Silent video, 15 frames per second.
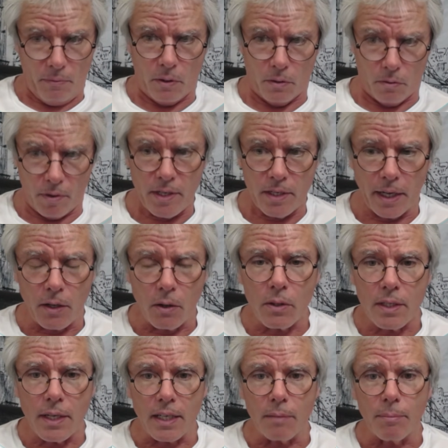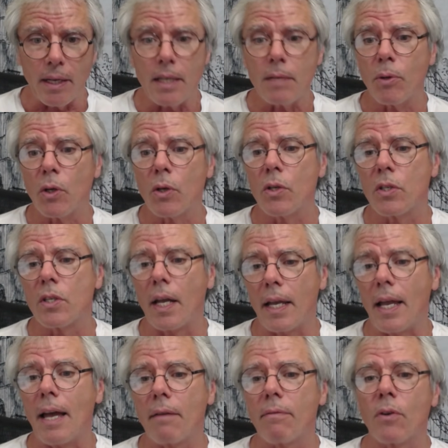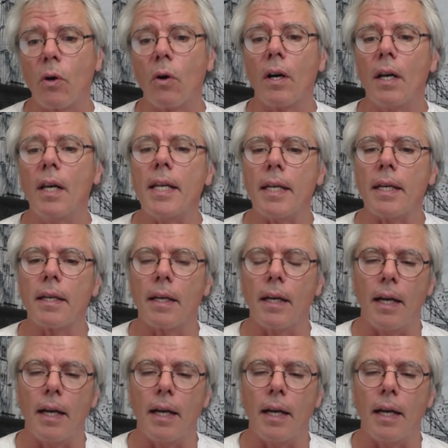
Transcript: the reason they contacted me is because they have got a leak,